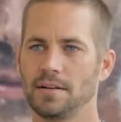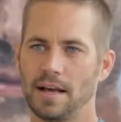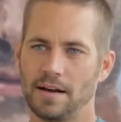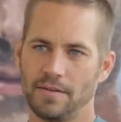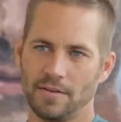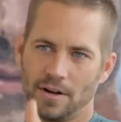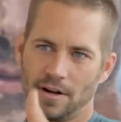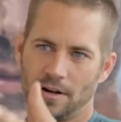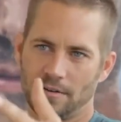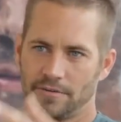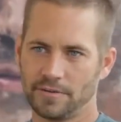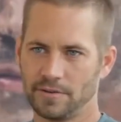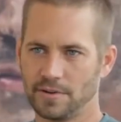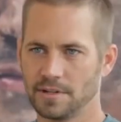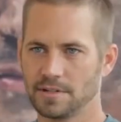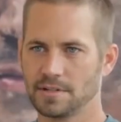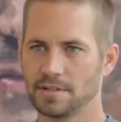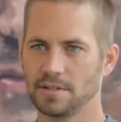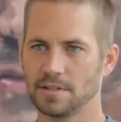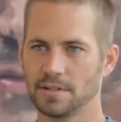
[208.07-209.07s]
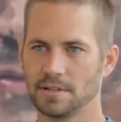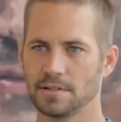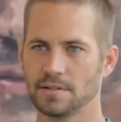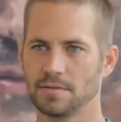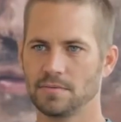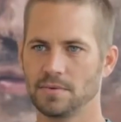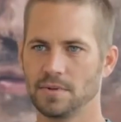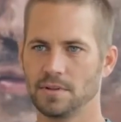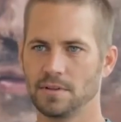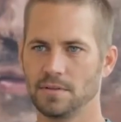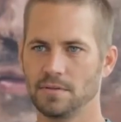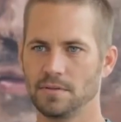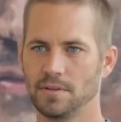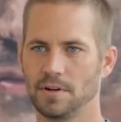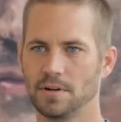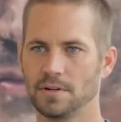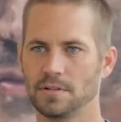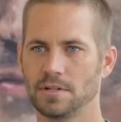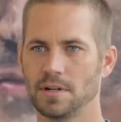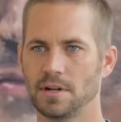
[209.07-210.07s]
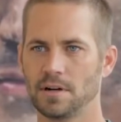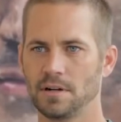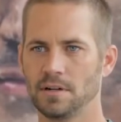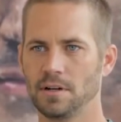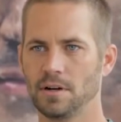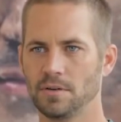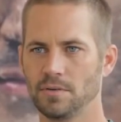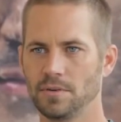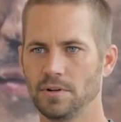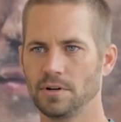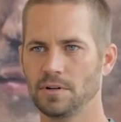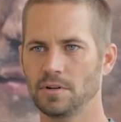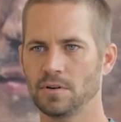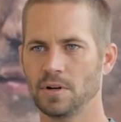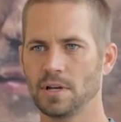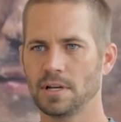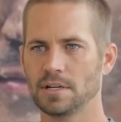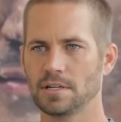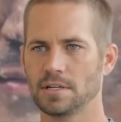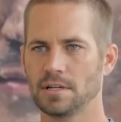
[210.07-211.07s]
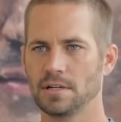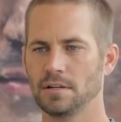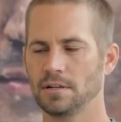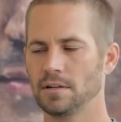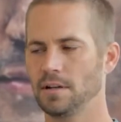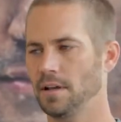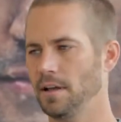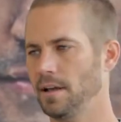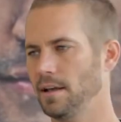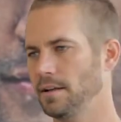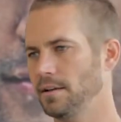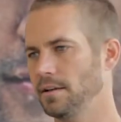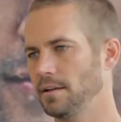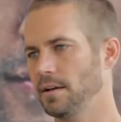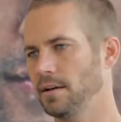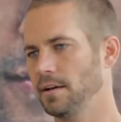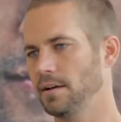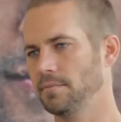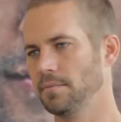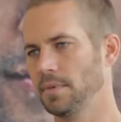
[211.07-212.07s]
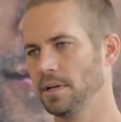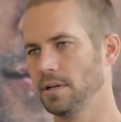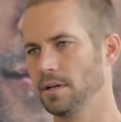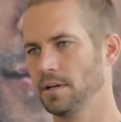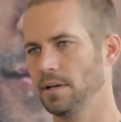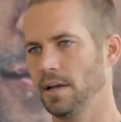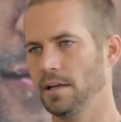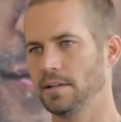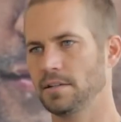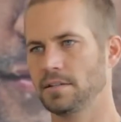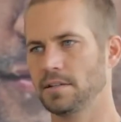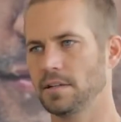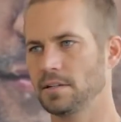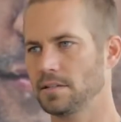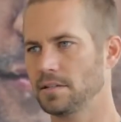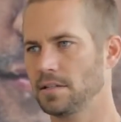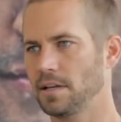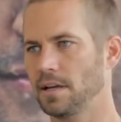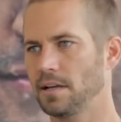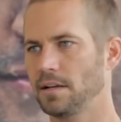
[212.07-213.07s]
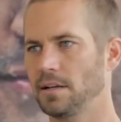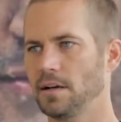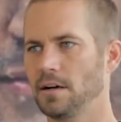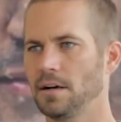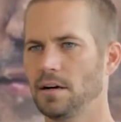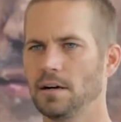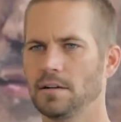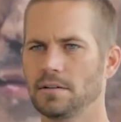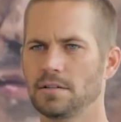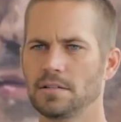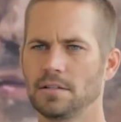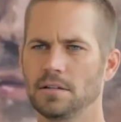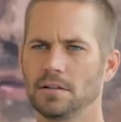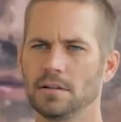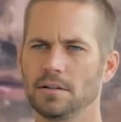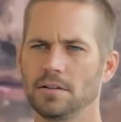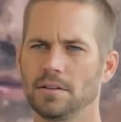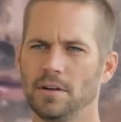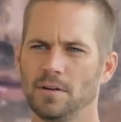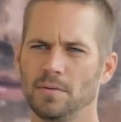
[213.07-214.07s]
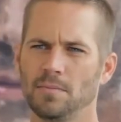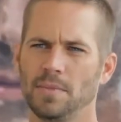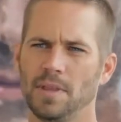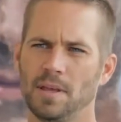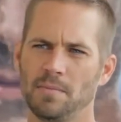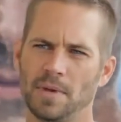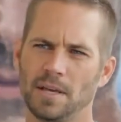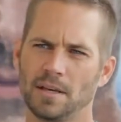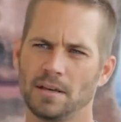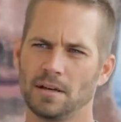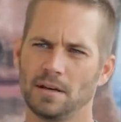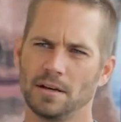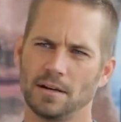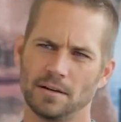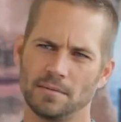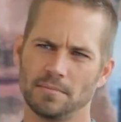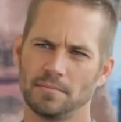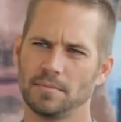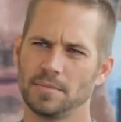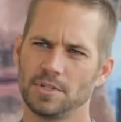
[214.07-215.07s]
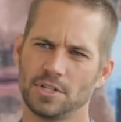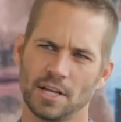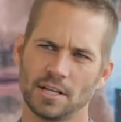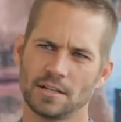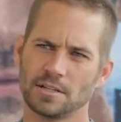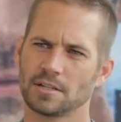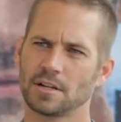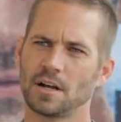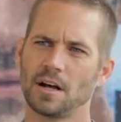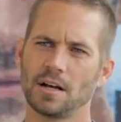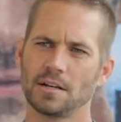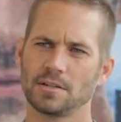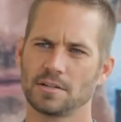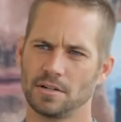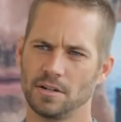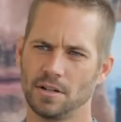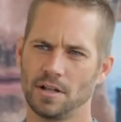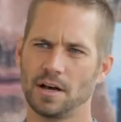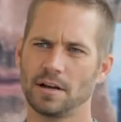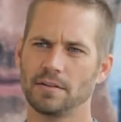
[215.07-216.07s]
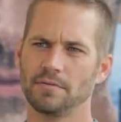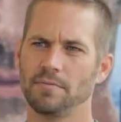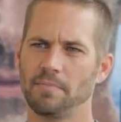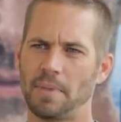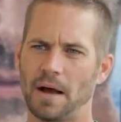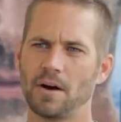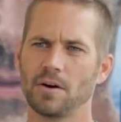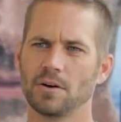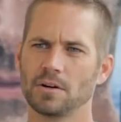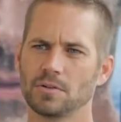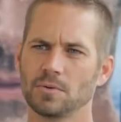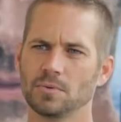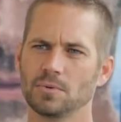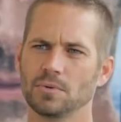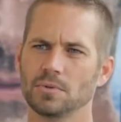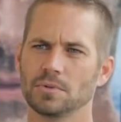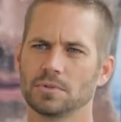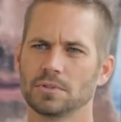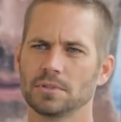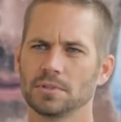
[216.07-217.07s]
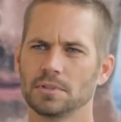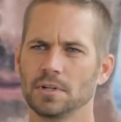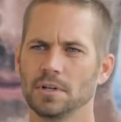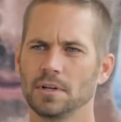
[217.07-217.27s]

Davidoff, for instance, with their donation, and since then, still they make chainsaws and a lot of power tools,